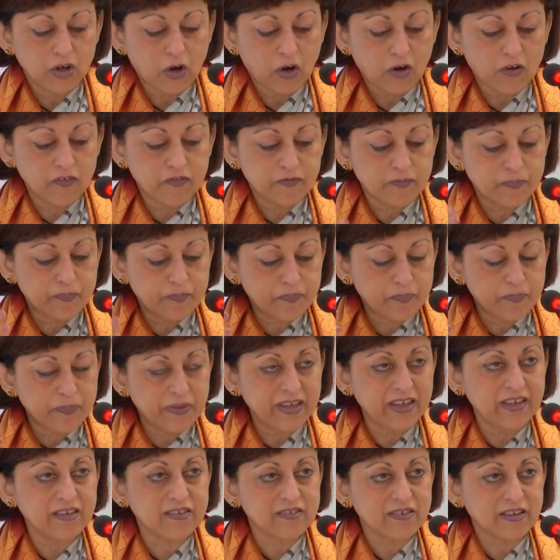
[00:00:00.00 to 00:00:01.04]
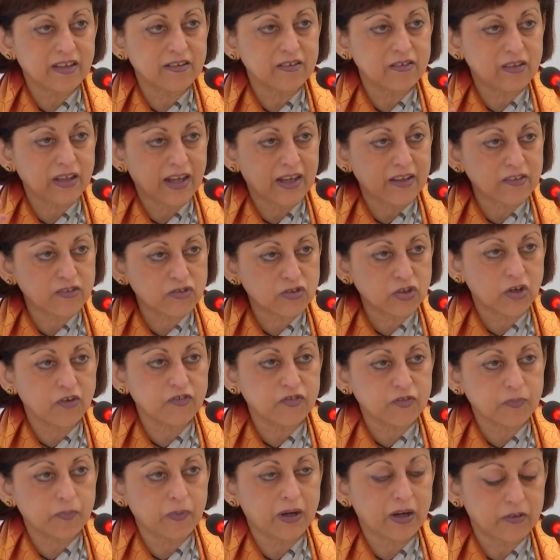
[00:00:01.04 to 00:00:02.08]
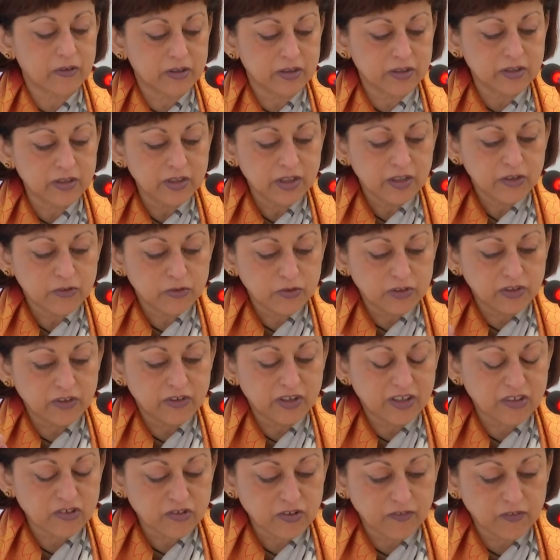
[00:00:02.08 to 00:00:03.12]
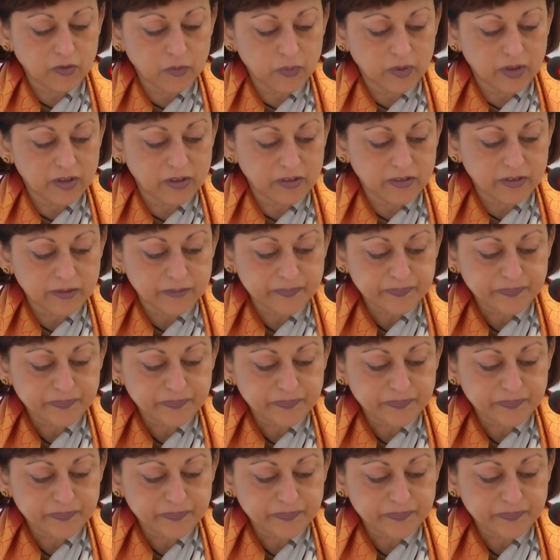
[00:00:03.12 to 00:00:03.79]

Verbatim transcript: of peace and, and soft power to the rest of the world.